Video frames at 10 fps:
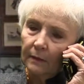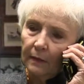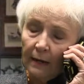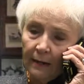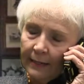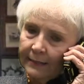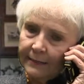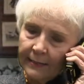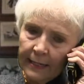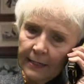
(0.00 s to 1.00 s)
Hi,
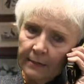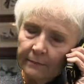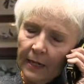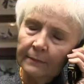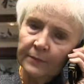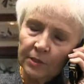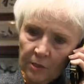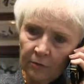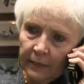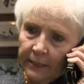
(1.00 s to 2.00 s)
Sam. I'm
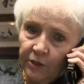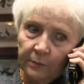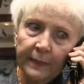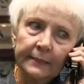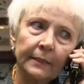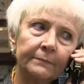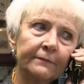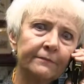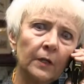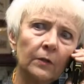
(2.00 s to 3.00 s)
so glad you picked up the
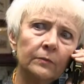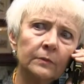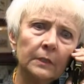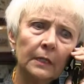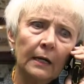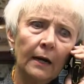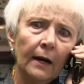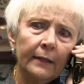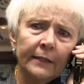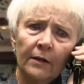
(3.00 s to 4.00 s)
phone.
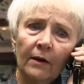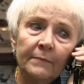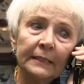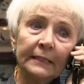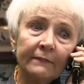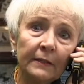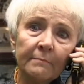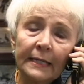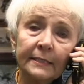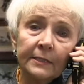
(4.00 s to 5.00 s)
You know, I've been leaving
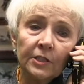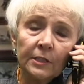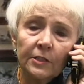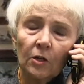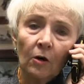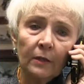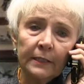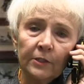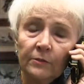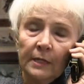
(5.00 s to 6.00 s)
messages,
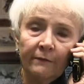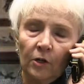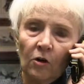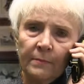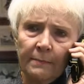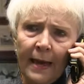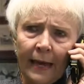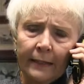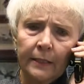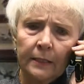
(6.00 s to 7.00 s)
calling. You never call me
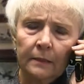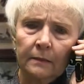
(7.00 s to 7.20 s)
back.